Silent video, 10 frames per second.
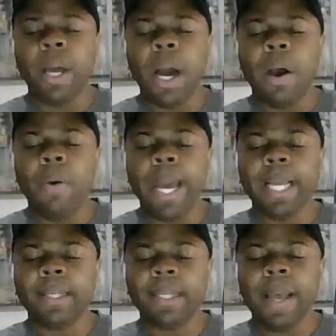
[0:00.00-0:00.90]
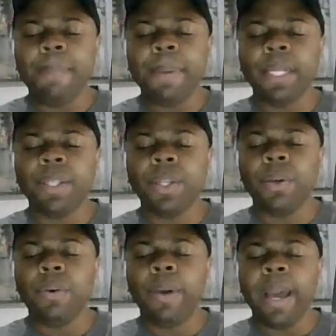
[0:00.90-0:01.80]
go and zipping
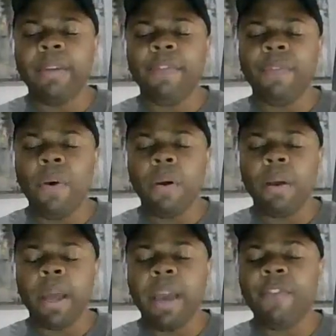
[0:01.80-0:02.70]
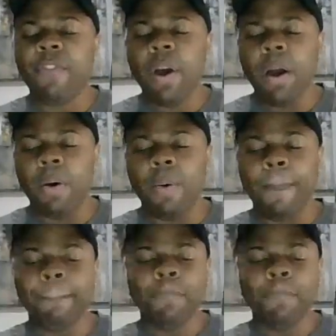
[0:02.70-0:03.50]
to and, fo- and fro,